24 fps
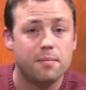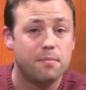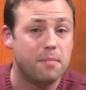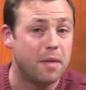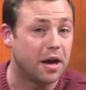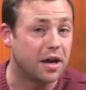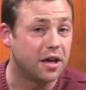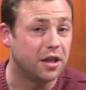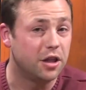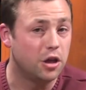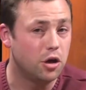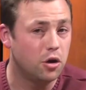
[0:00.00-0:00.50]

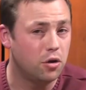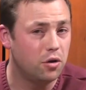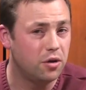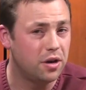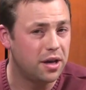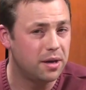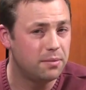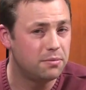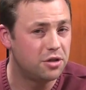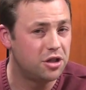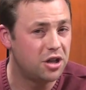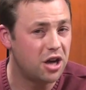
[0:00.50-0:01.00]
Making the old
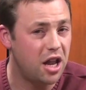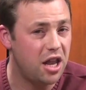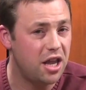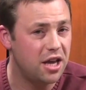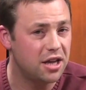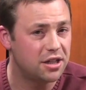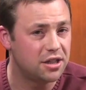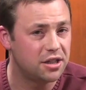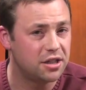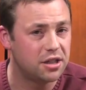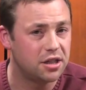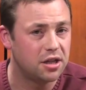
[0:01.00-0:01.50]
name
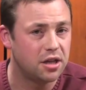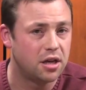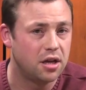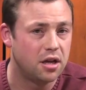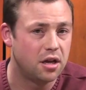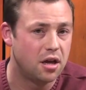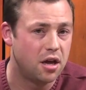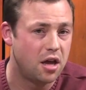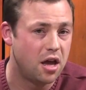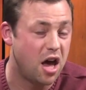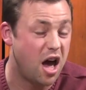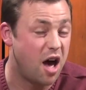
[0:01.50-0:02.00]
jealous.
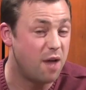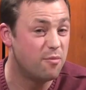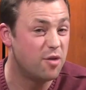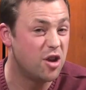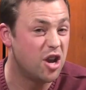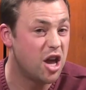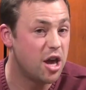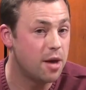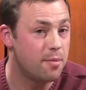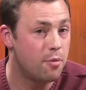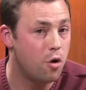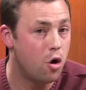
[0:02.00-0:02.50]
I'm a
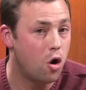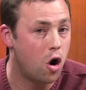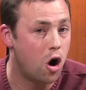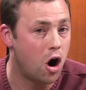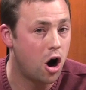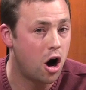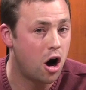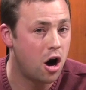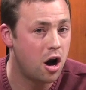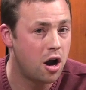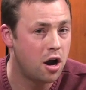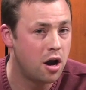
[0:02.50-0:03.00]
name
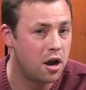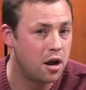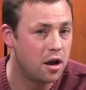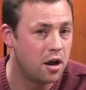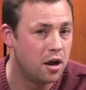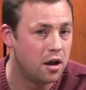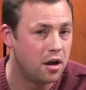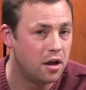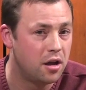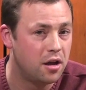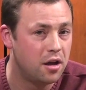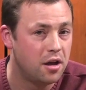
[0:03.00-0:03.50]
whore.
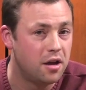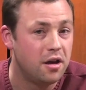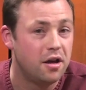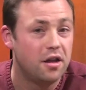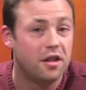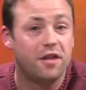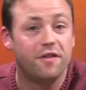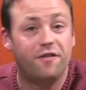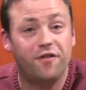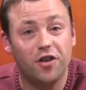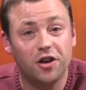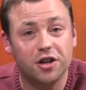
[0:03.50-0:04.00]

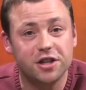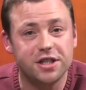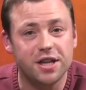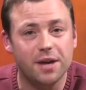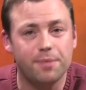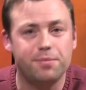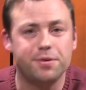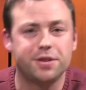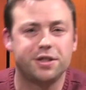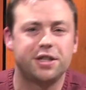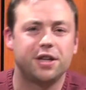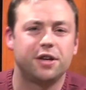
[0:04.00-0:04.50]
The first
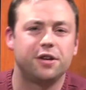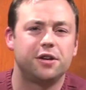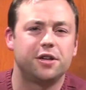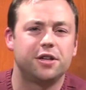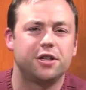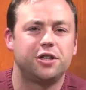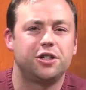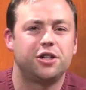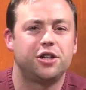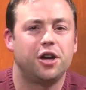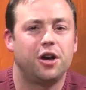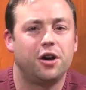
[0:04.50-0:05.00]
episode of the
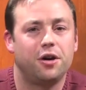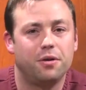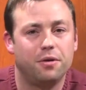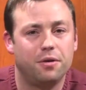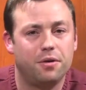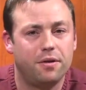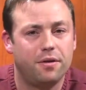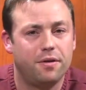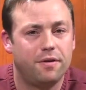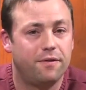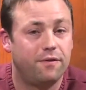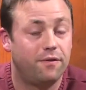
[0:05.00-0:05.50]
show,
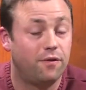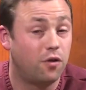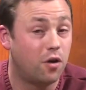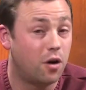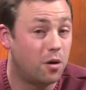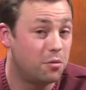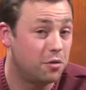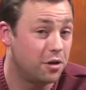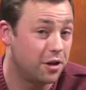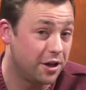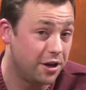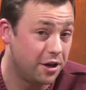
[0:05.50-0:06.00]

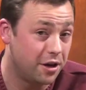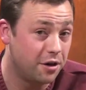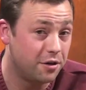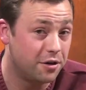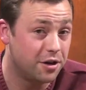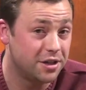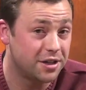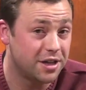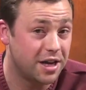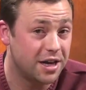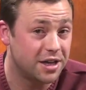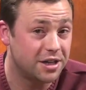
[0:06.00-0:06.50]
formerly known
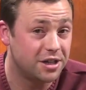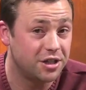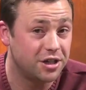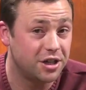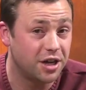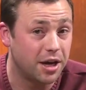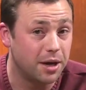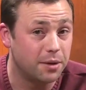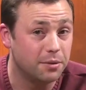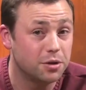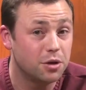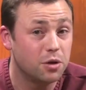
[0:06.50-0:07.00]
as Ask
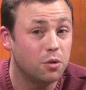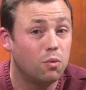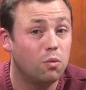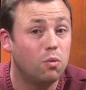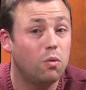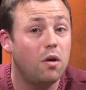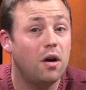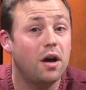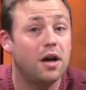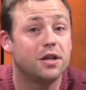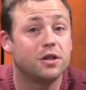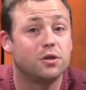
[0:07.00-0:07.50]
James,
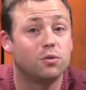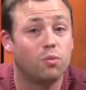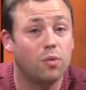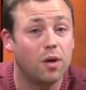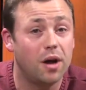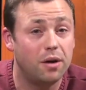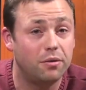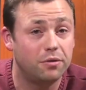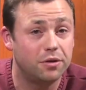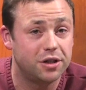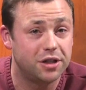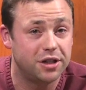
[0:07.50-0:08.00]
was
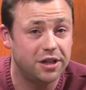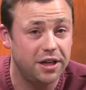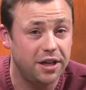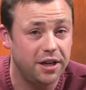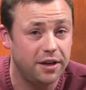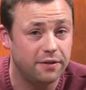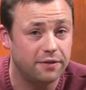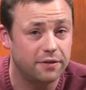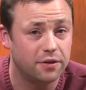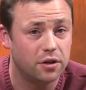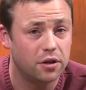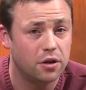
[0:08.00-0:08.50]
well
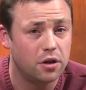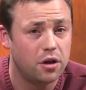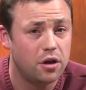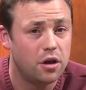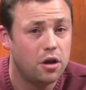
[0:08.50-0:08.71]
received.